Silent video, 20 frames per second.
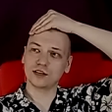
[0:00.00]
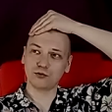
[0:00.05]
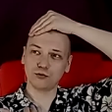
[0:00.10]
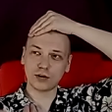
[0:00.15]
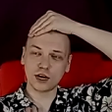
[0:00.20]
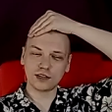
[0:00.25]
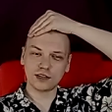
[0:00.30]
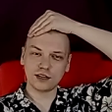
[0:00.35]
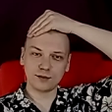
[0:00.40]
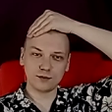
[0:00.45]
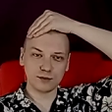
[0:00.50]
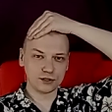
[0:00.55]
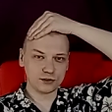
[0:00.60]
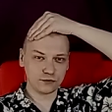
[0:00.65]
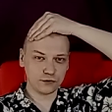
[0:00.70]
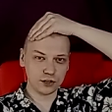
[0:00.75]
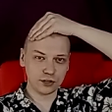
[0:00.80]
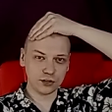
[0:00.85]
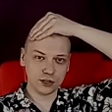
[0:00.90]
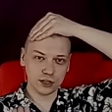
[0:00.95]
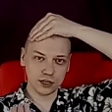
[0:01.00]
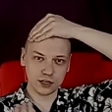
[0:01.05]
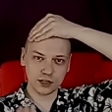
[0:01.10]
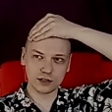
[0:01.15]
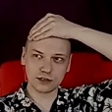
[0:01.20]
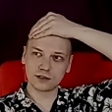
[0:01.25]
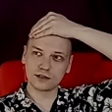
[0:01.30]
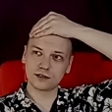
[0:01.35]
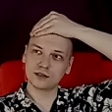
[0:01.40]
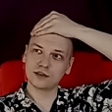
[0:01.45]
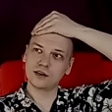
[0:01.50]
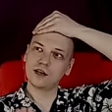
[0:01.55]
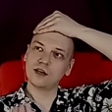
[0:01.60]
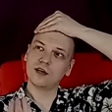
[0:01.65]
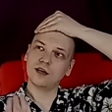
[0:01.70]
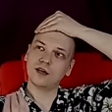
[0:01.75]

and right hemisphere is